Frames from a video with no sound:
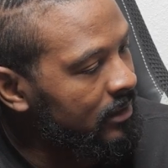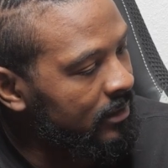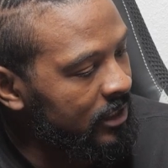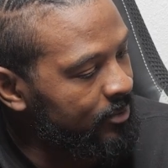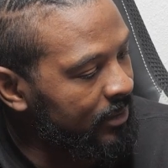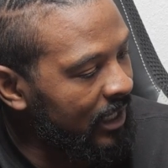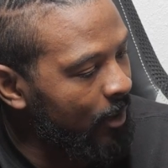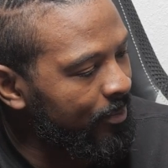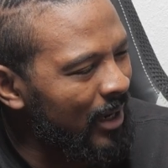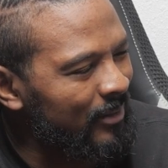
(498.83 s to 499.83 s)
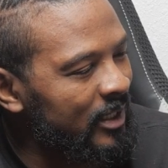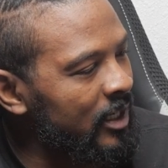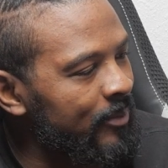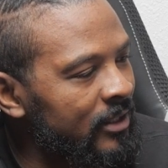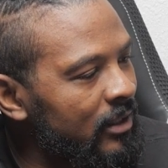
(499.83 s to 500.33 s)
This book I'll probably
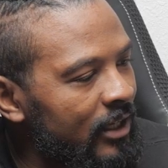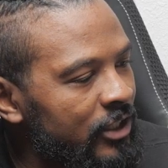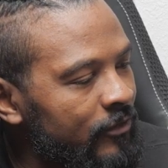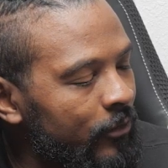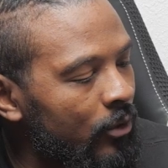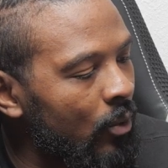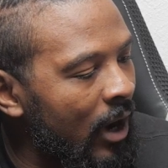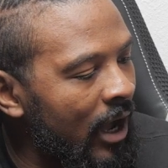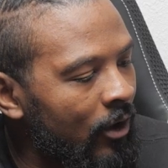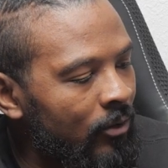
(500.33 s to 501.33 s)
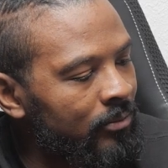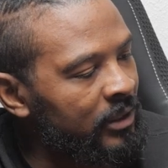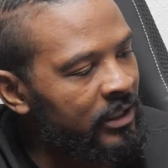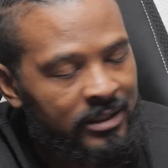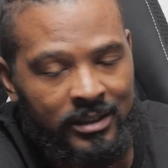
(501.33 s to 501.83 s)
keep in the collection for a while
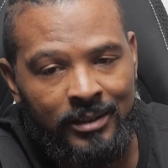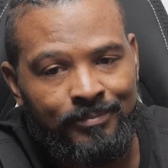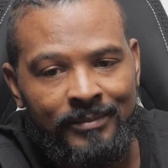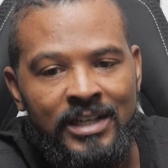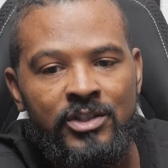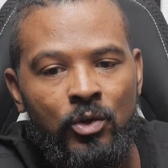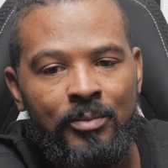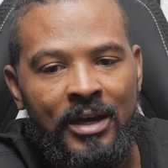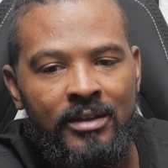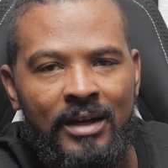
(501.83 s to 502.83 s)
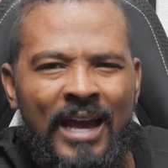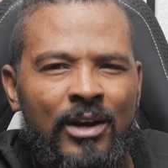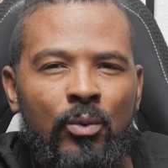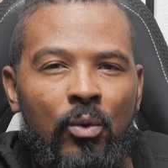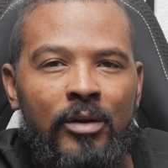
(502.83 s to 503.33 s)
because I sold my other, I had
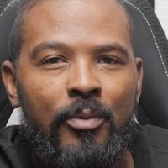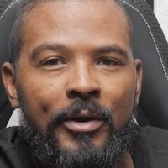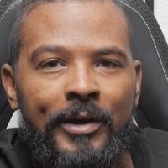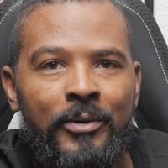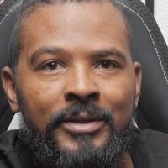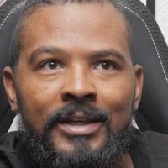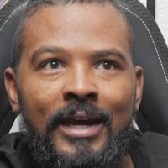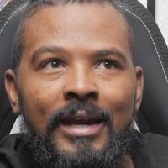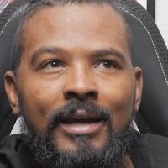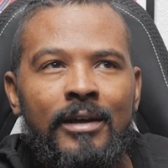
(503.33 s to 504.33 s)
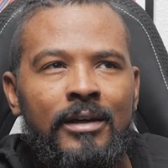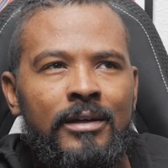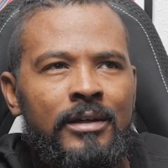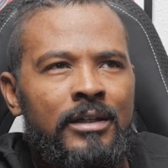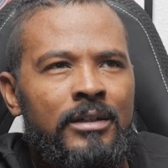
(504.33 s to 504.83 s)
a 1.0 and then I had
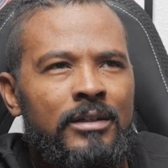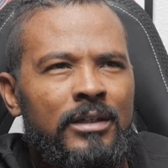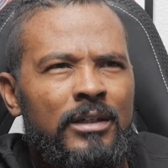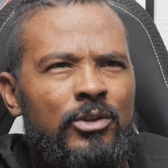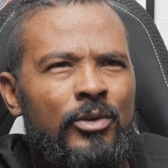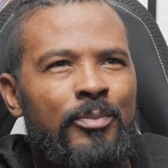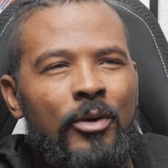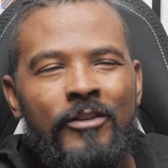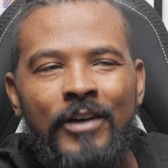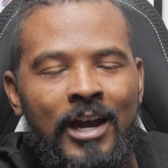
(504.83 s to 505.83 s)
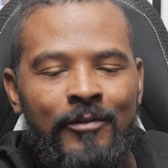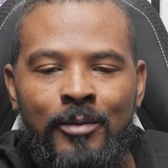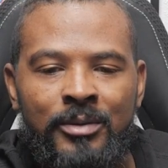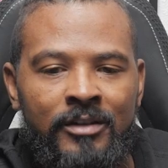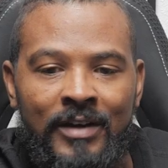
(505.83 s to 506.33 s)
a 3.5, I
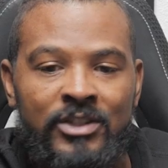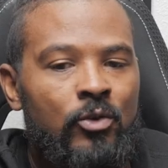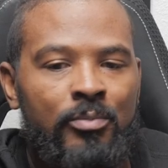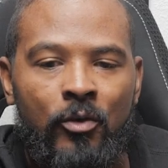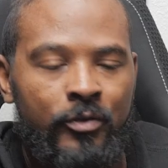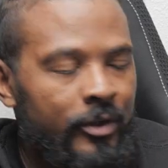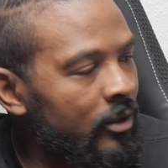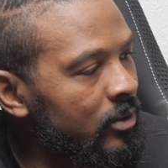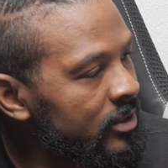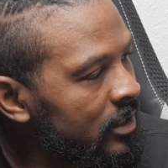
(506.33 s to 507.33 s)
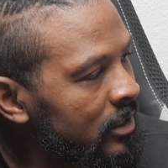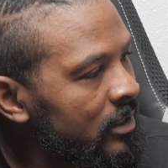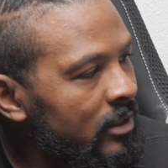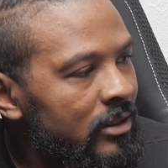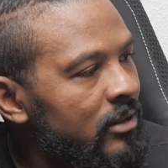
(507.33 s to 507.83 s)
believe. I sold both of those.
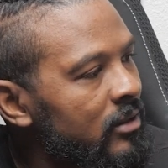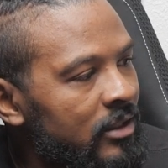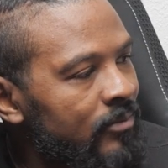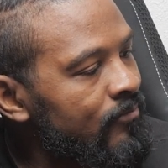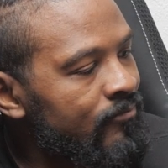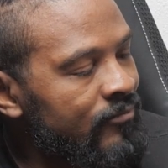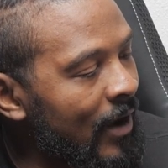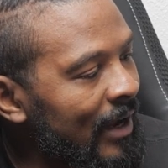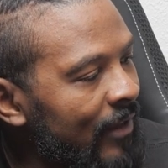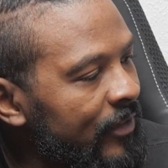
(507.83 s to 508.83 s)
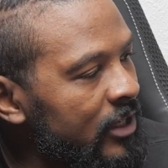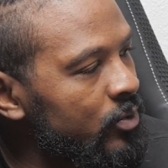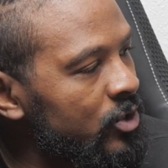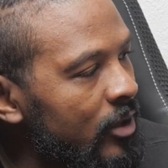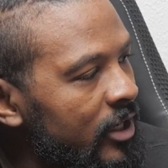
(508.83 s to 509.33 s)
And then now I got this
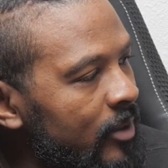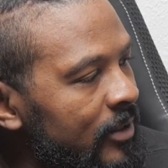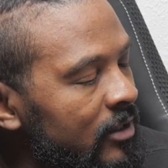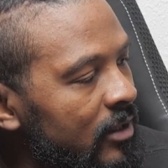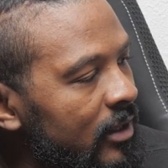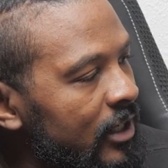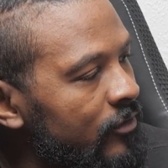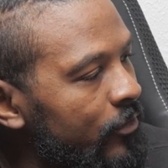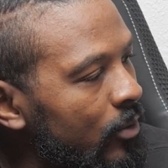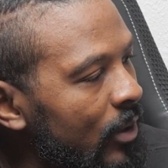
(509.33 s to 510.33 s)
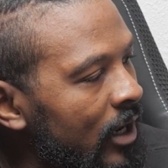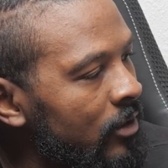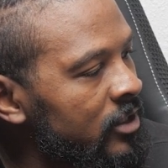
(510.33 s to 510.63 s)
one, so I'll keep it in the collection for a while.